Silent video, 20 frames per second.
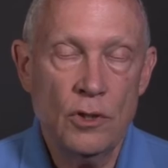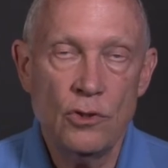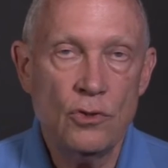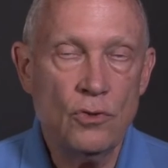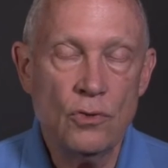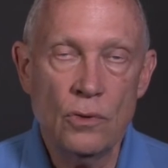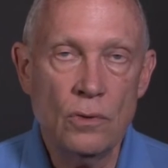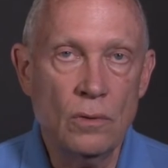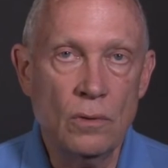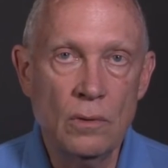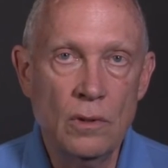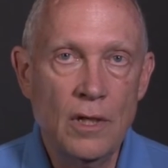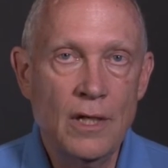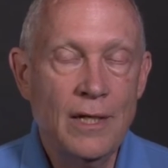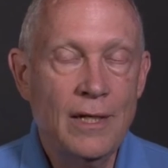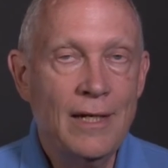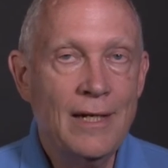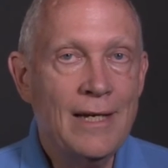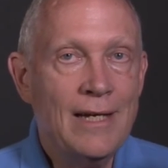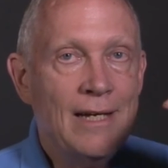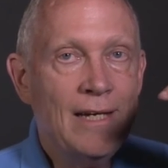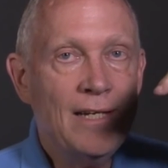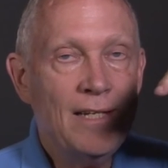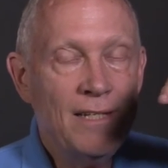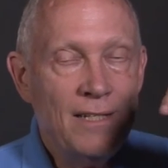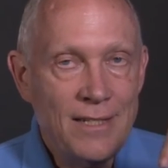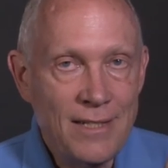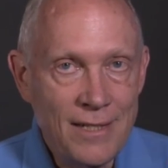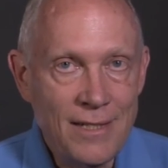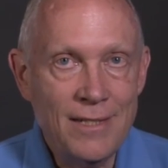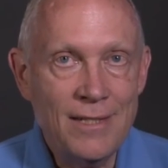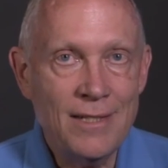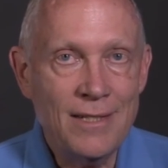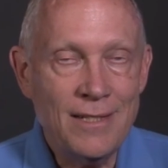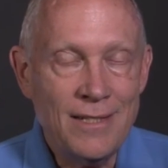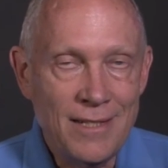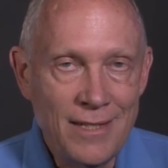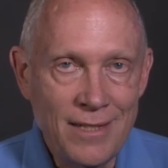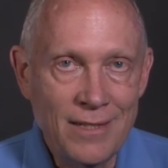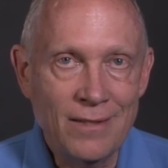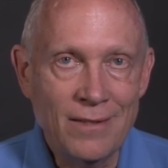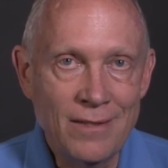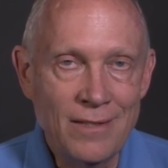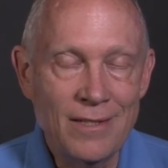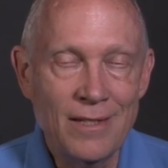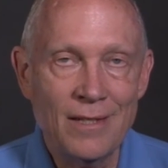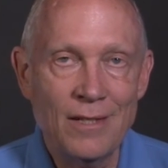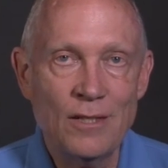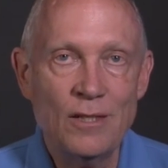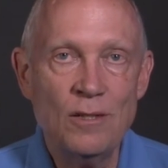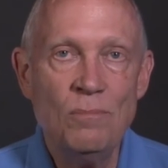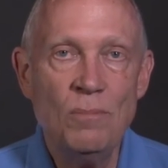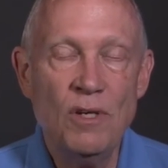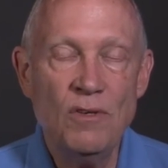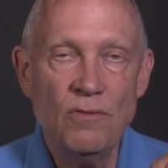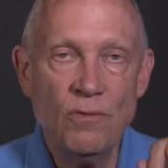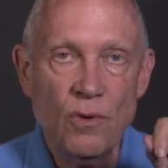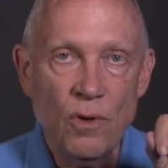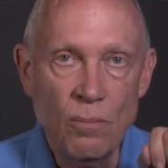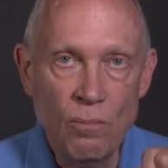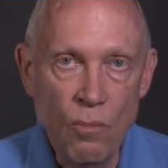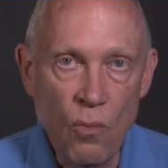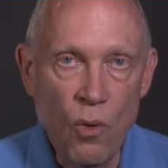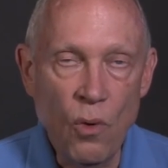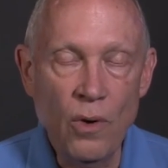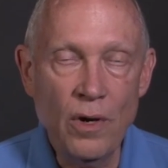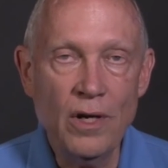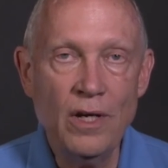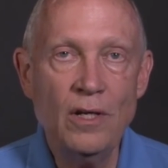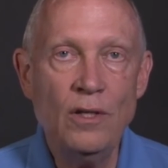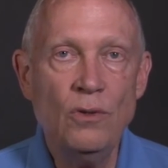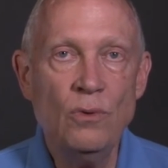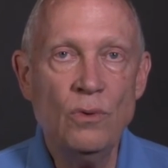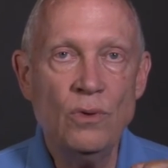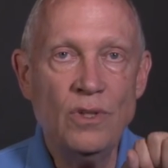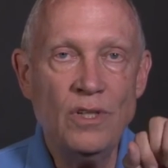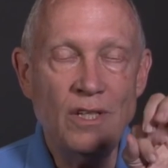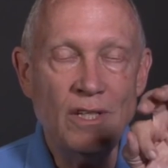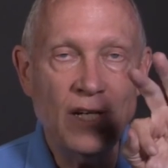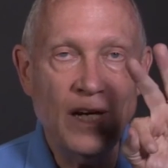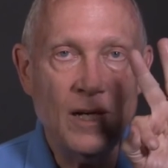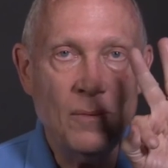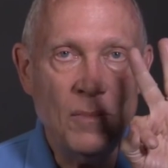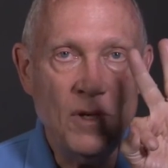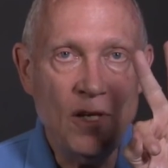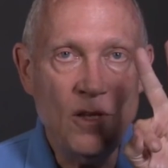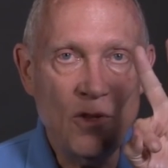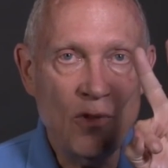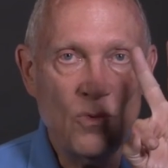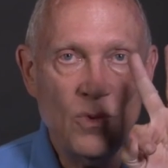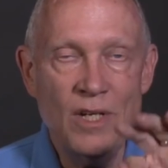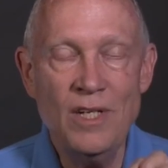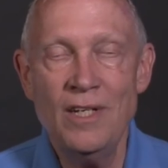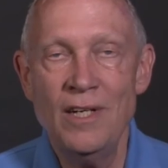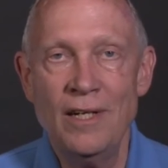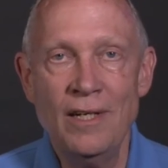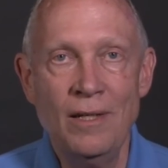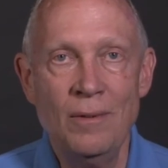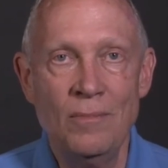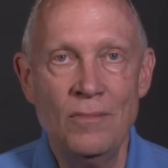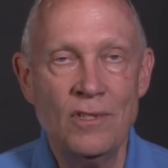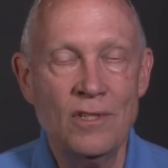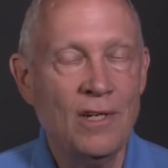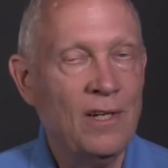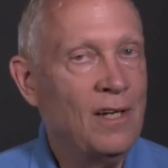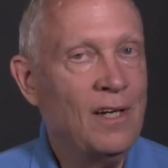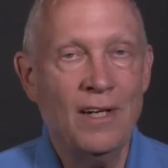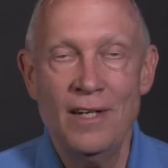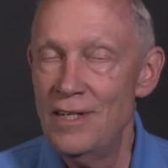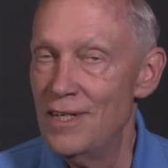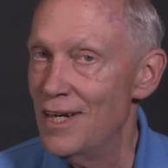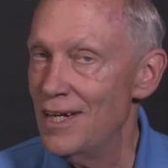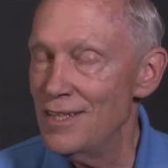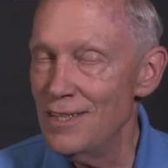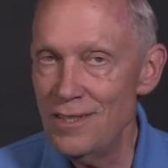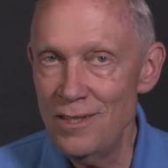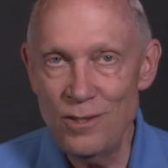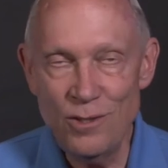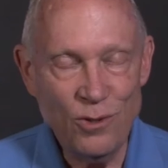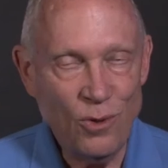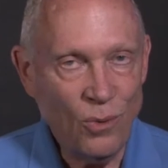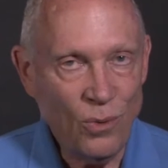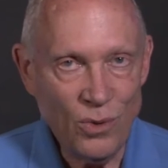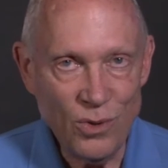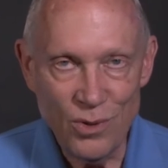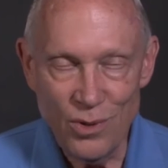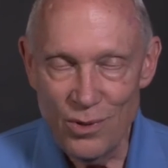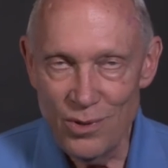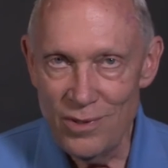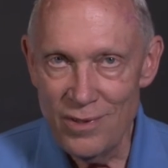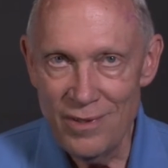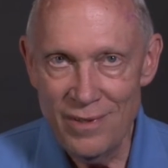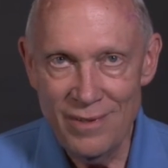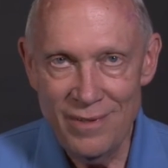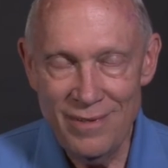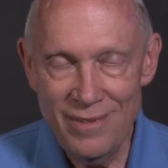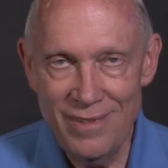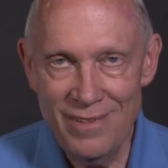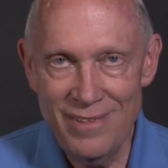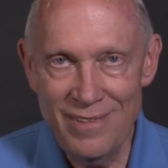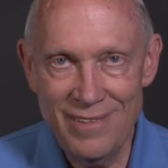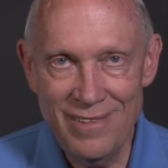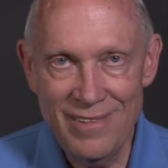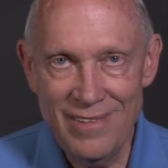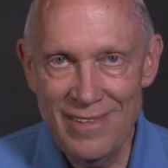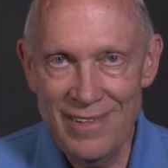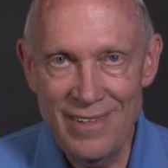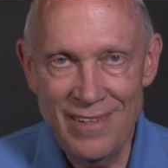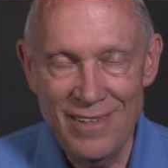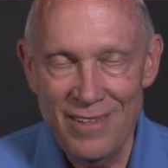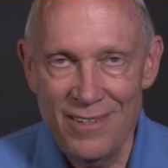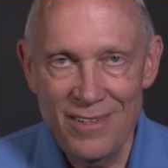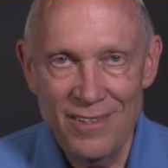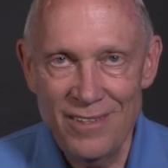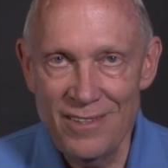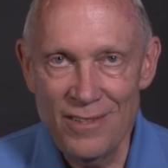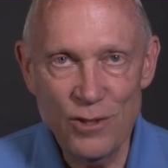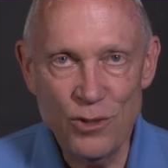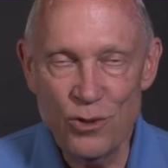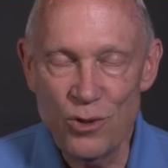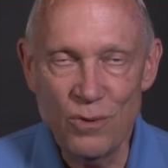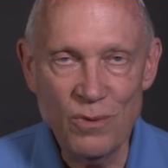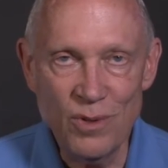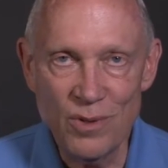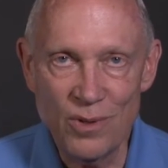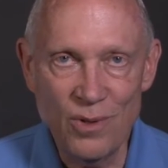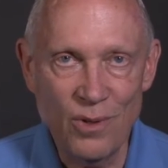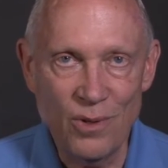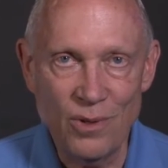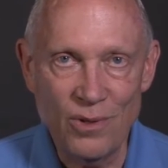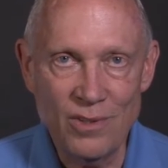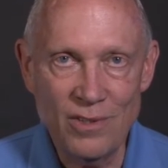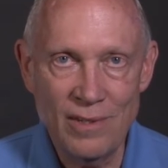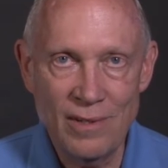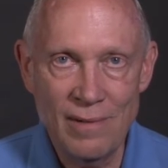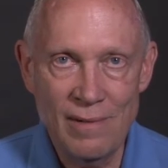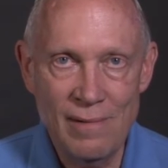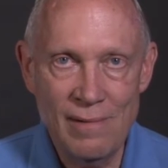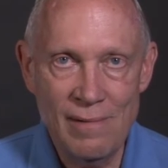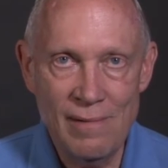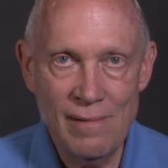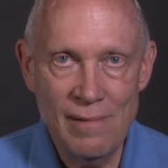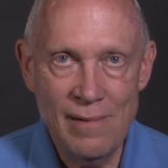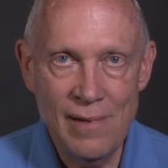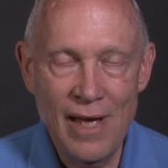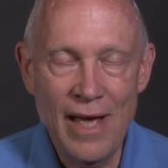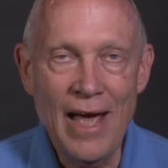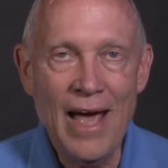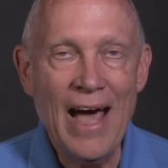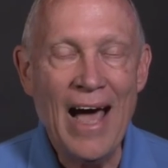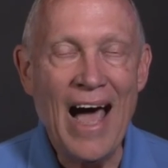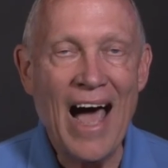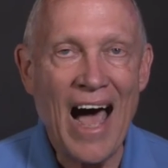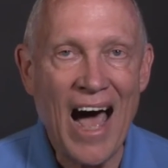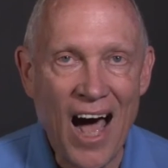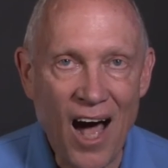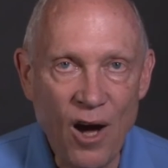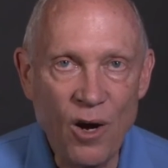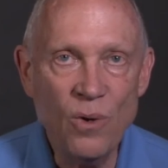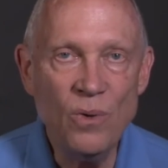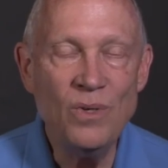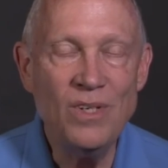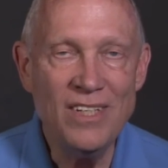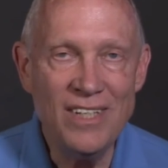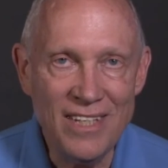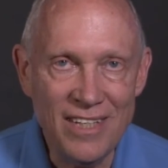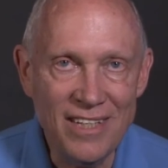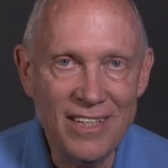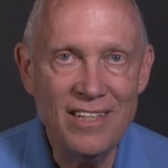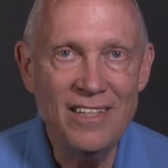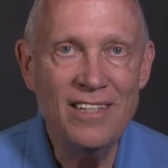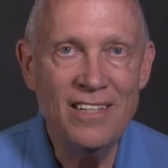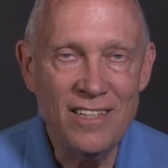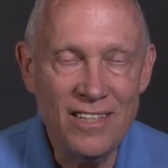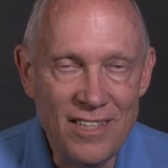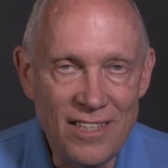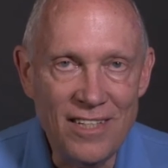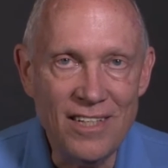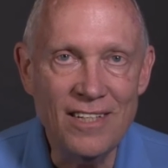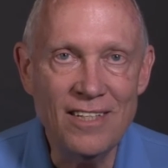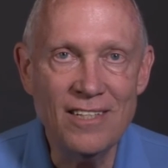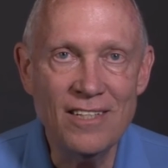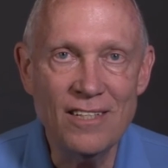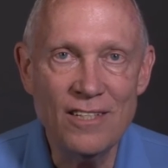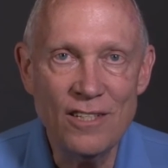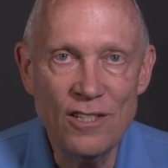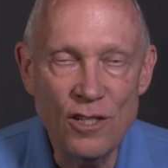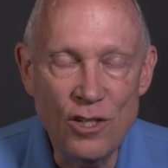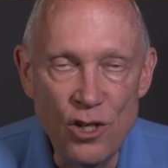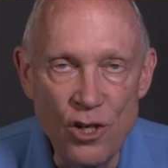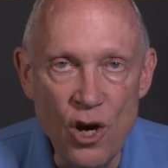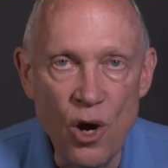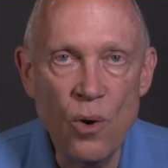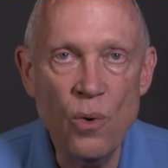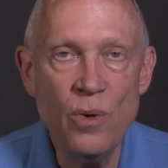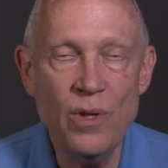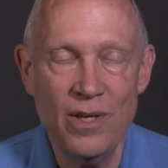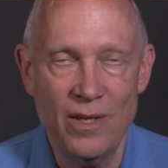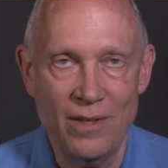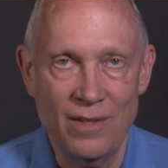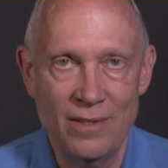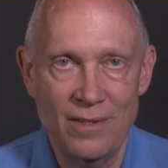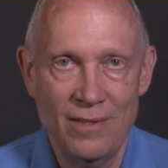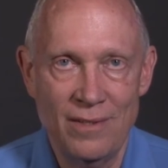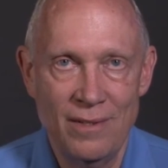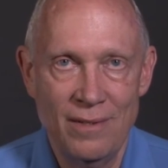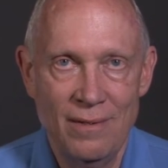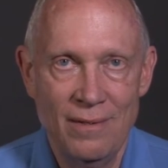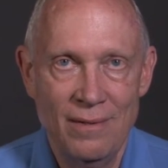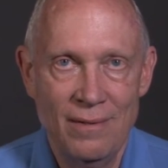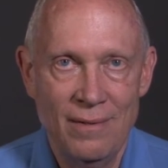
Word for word: It's true. Jesus still says, before morning, you will deny me 3 times. Not to soldiers, to servant girls. How did Jesus know this?